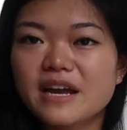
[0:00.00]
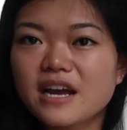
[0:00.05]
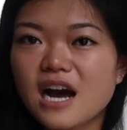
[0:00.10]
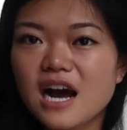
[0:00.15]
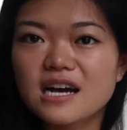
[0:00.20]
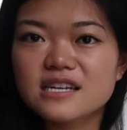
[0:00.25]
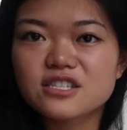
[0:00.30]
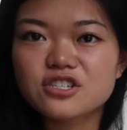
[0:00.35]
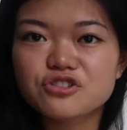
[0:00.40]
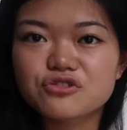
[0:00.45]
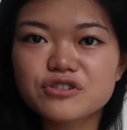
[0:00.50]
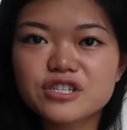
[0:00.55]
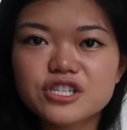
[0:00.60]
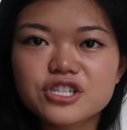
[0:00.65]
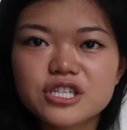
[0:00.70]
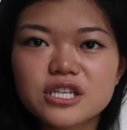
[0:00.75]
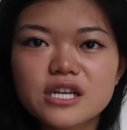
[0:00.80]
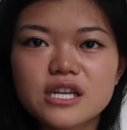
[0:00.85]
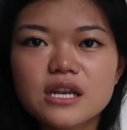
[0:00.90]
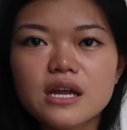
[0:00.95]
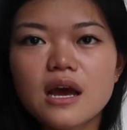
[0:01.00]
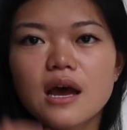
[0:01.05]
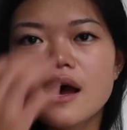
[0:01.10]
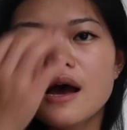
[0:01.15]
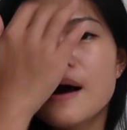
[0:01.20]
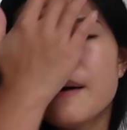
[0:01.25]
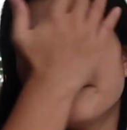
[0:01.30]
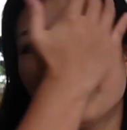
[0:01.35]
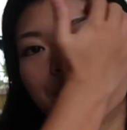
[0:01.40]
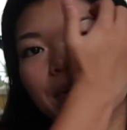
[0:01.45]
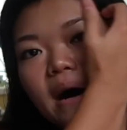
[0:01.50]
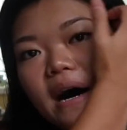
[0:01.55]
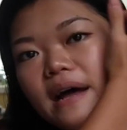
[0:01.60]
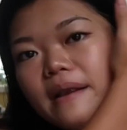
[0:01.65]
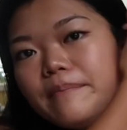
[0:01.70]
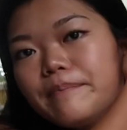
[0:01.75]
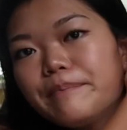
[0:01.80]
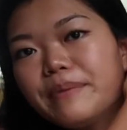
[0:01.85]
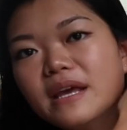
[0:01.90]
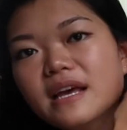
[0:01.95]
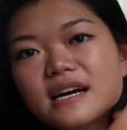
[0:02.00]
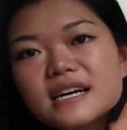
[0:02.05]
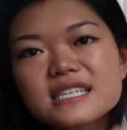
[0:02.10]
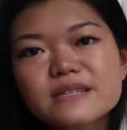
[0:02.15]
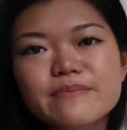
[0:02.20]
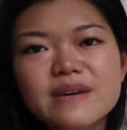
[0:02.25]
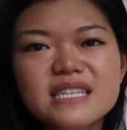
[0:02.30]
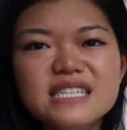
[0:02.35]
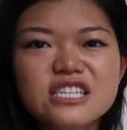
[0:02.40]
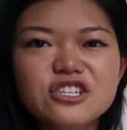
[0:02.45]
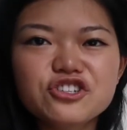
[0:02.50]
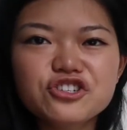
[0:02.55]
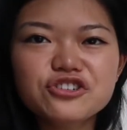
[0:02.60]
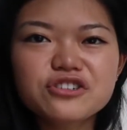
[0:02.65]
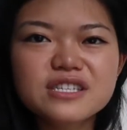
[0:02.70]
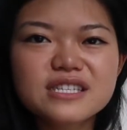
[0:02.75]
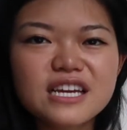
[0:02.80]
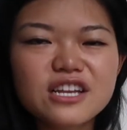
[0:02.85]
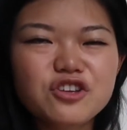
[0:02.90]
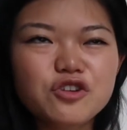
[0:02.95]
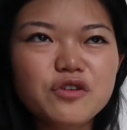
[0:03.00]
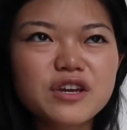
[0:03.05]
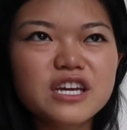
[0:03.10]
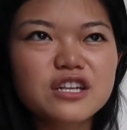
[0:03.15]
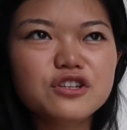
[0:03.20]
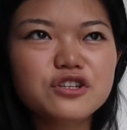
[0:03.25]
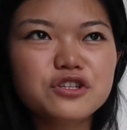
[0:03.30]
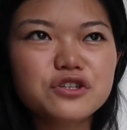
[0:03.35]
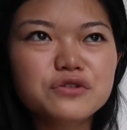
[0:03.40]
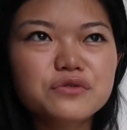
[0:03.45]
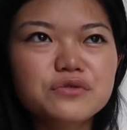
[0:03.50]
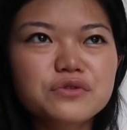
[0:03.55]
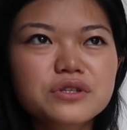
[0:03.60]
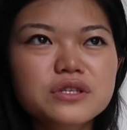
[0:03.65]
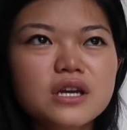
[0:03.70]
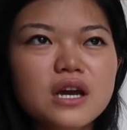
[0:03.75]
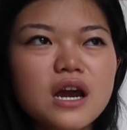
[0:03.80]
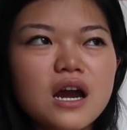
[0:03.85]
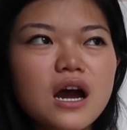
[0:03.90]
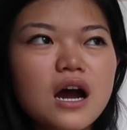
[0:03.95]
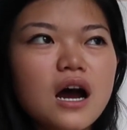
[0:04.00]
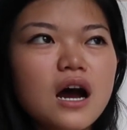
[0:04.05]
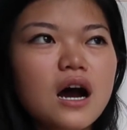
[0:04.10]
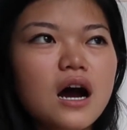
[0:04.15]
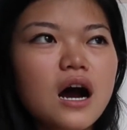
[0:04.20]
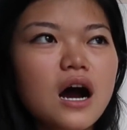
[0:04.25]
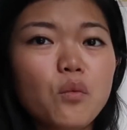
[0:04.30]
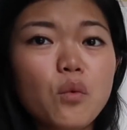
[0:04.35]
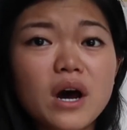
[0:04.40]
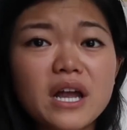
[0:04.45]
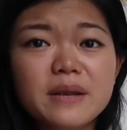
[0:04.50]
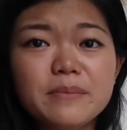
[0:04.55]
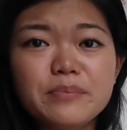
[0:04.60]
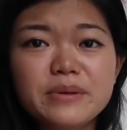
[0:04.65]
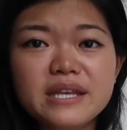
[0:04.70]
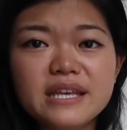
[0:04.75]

my concentration, but because my teacher said you can use one